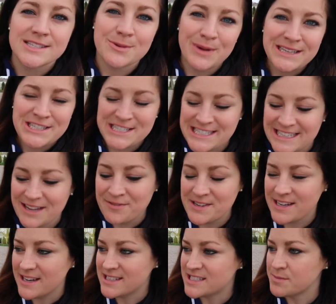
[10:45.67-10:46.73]
So we just
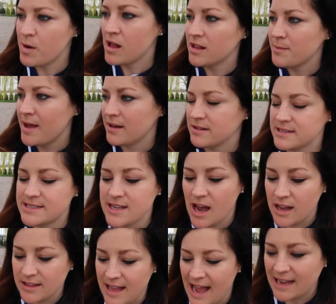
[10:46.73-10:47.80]
lifted a small amount of
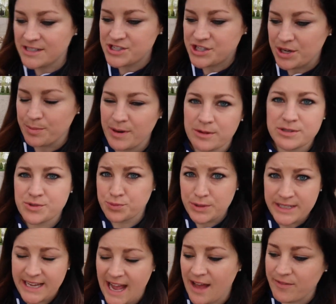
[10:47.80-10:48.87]
sod last year, but it was
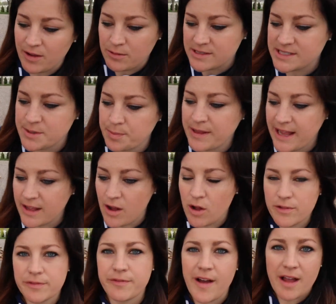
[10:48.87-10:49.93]
really heavy. It was to plant
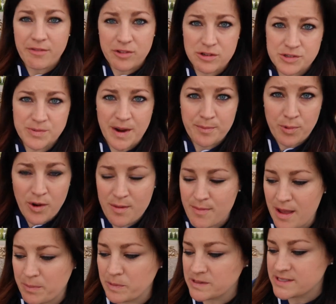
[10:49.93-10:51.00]
all five of those red point
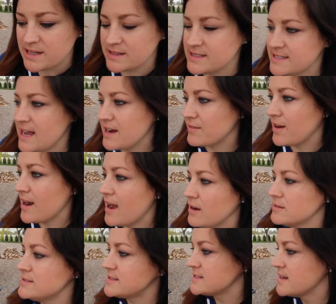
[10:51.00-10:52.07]
maples on the side of our
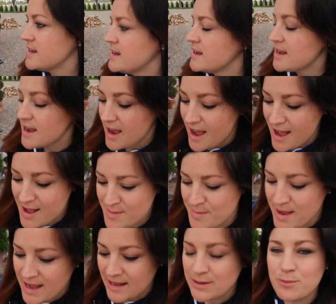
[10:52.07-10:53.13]
house.
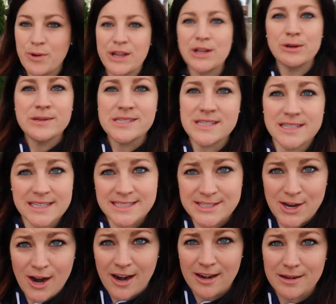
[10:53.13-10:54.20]
Um, and we used this
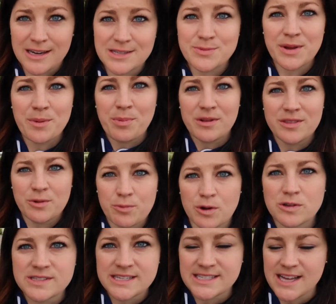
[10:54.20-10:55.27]
cart because we could put the
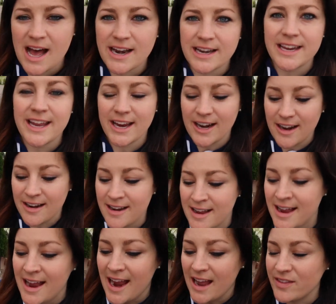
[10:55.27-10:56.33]
rolls of sod in here,
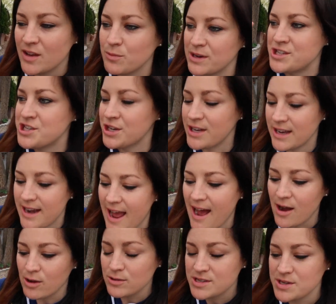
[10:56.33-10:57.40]
and then we took it
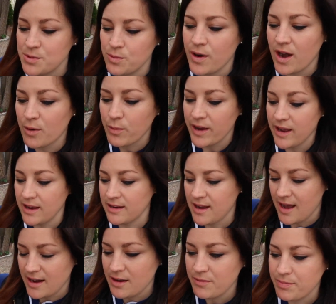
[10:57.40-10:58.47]
out where we
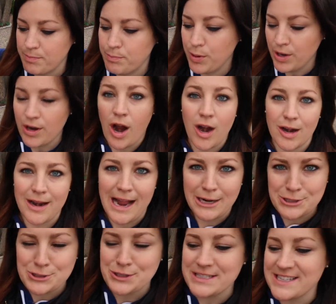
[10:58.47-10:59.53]
kind of put our
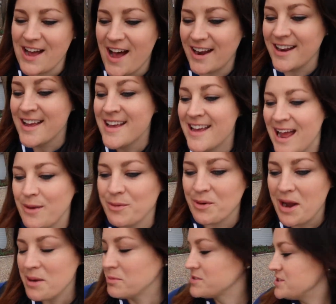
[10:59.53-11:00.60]
extra sod, and we
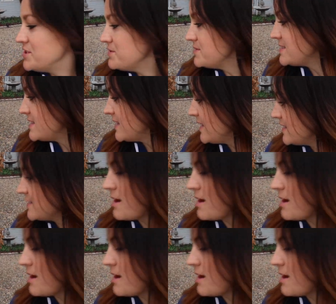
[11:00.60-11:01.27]
were able to use the